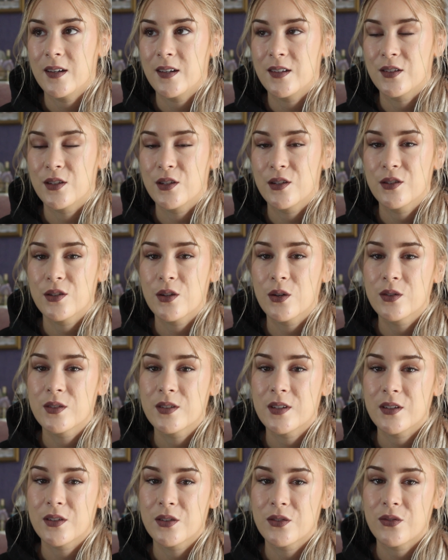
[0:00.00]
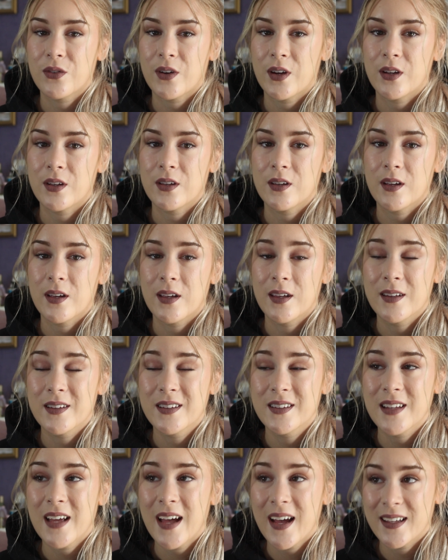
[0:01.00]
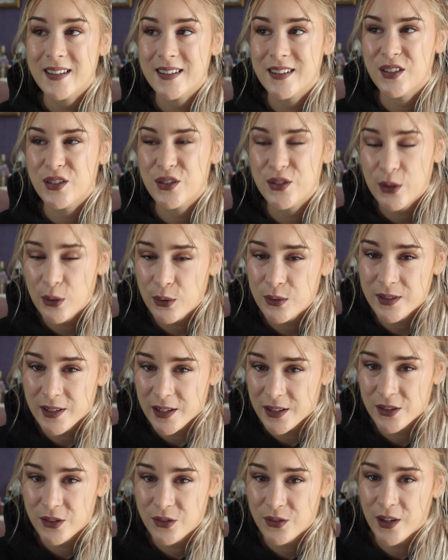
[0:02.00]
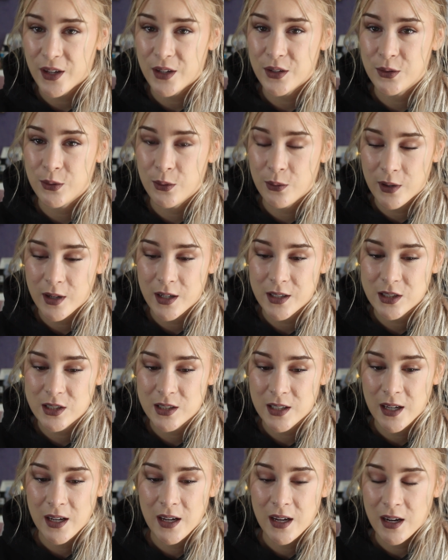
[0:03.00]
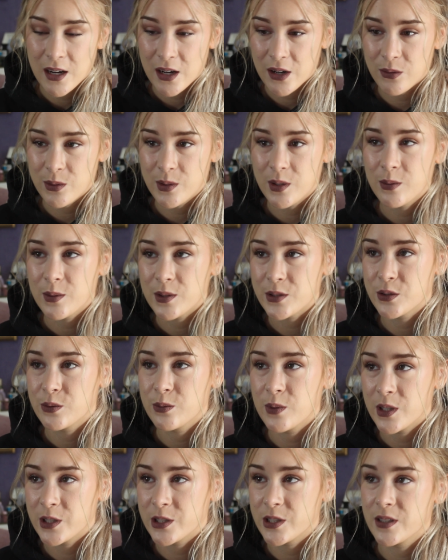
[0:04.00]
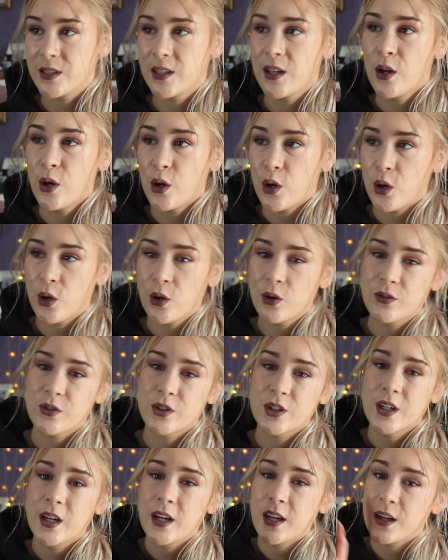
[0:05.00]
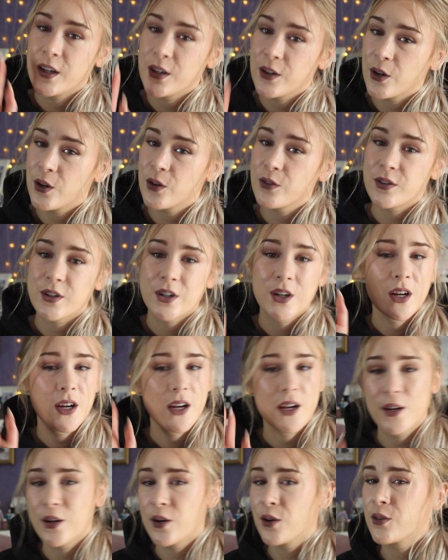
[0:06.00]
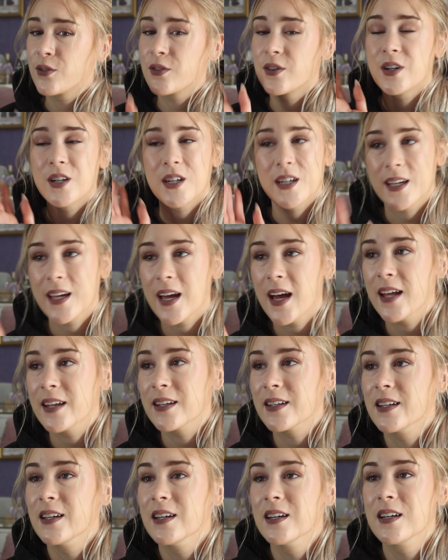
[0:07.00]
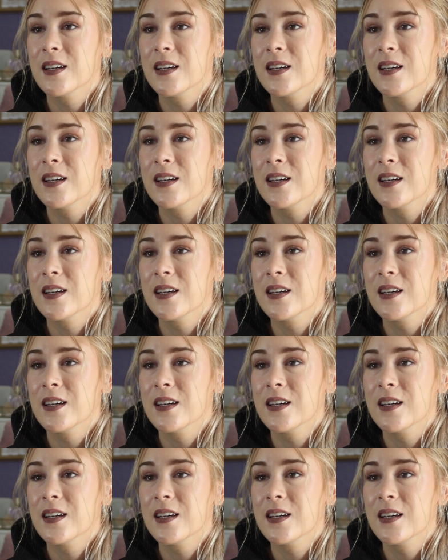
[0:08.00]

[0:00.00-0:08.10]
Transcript: This is so satisfying. His dance is so satisfying to watch. I really want to watch it over and over and over again.